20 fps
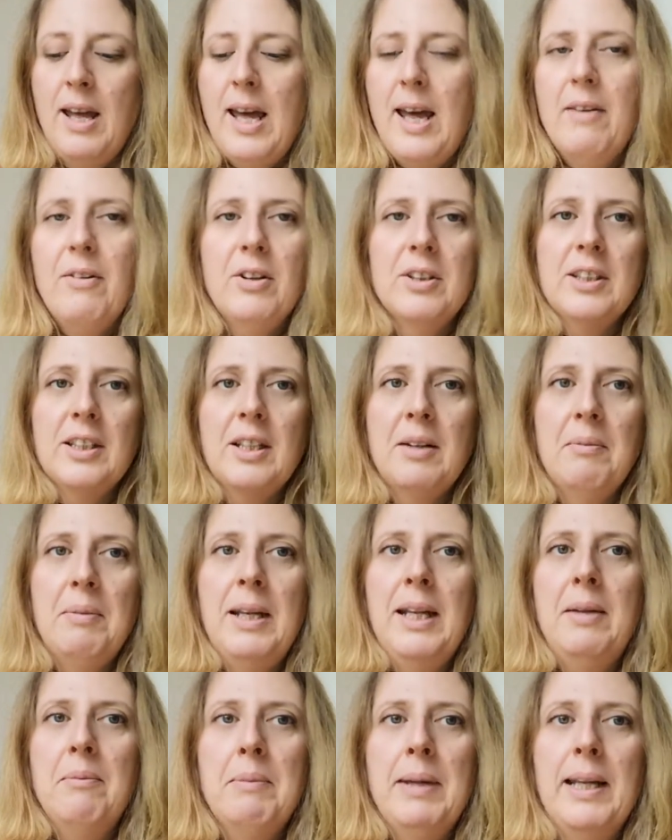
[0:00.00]
I've got a
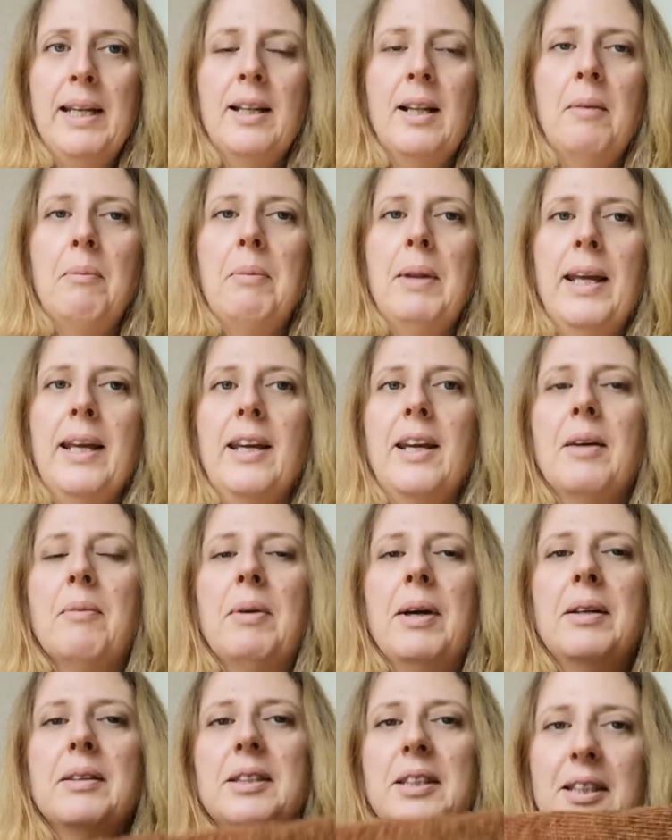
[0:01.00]
complete mental blank
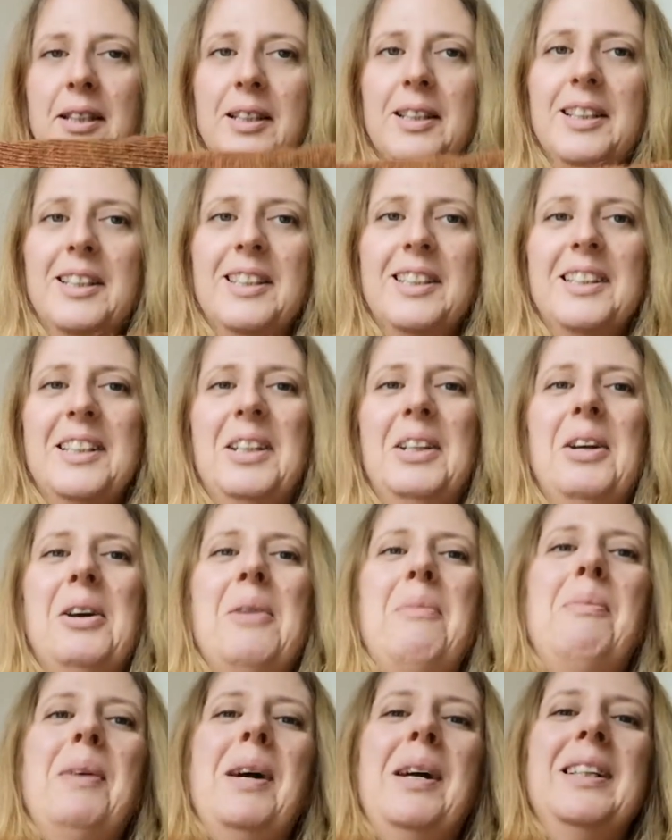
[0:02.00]
about
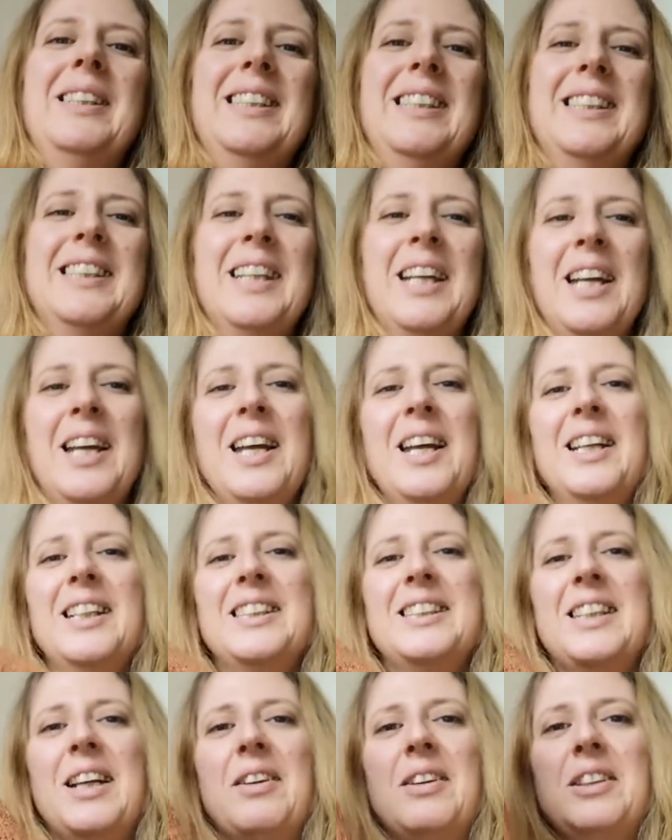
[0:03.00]
it.
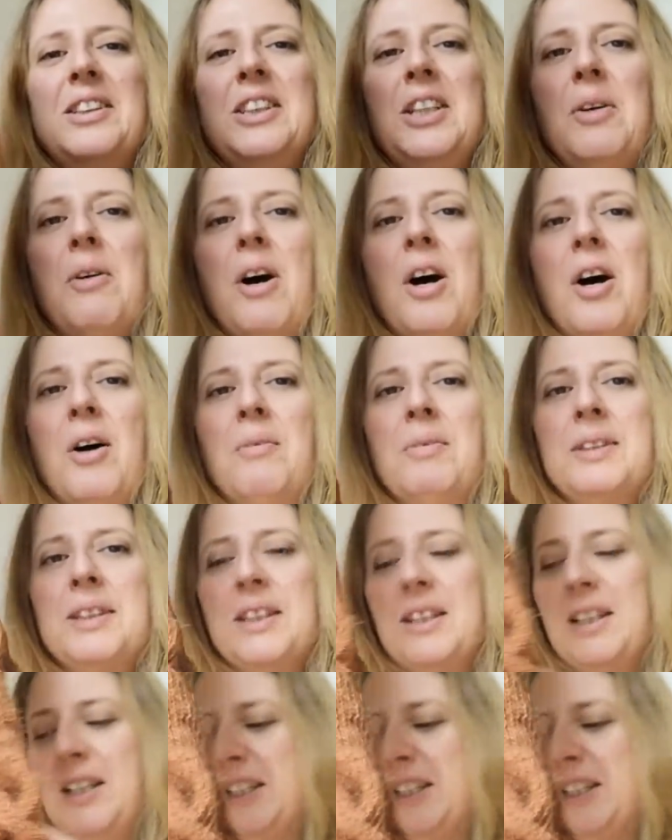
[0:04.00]
So 2 arms.